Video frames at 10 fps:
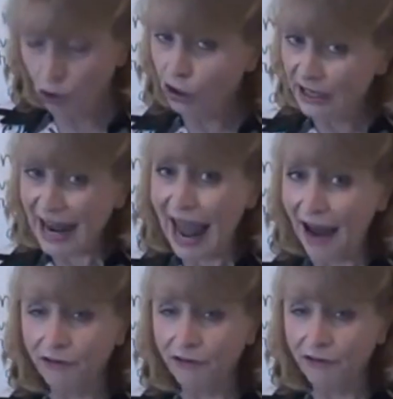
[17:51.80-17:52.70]
You could
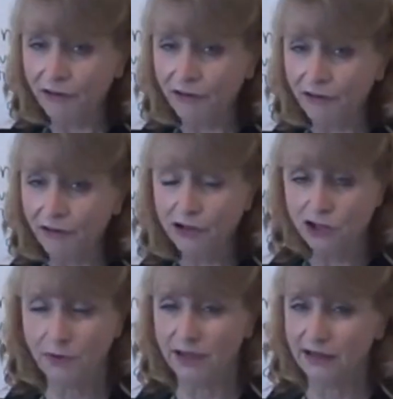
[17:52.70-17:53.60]
average those,
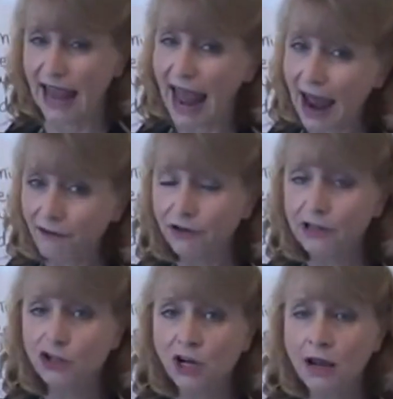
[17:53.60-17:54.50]
but the
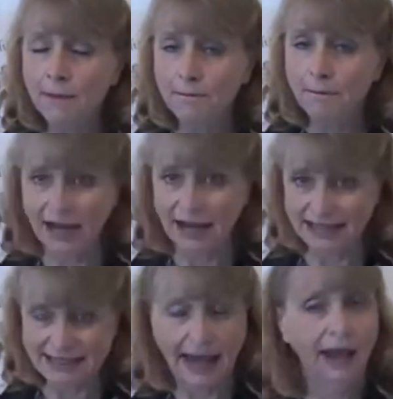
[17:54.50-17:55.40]
average might not
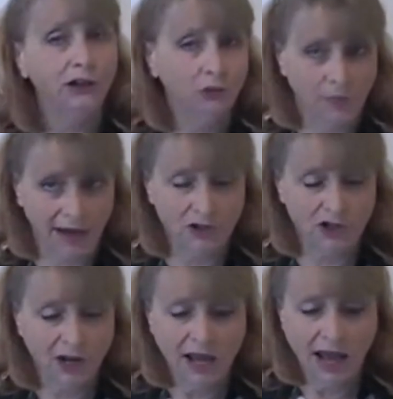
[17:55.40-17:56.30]
tell you
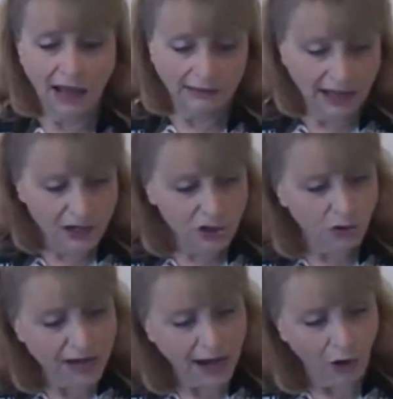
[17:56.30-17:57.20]
much unless
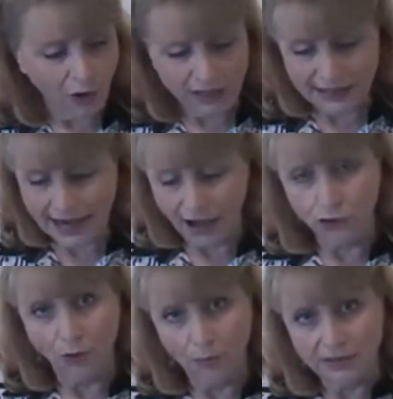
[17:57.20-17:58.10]
you narrowed it
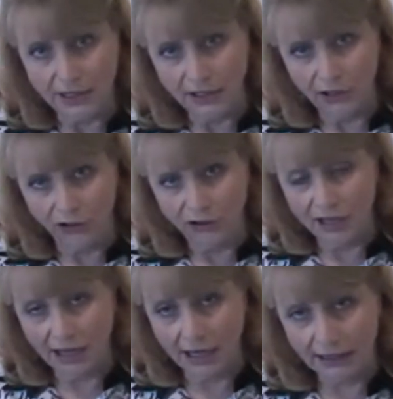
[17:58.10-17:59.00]
down to a
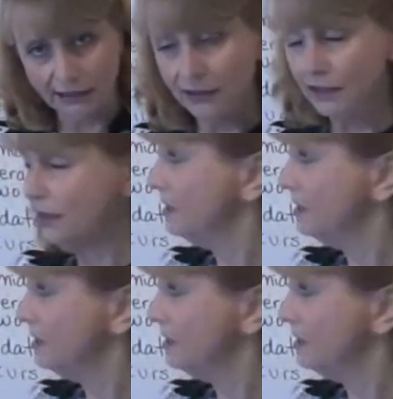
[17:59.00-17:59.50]
particular thing.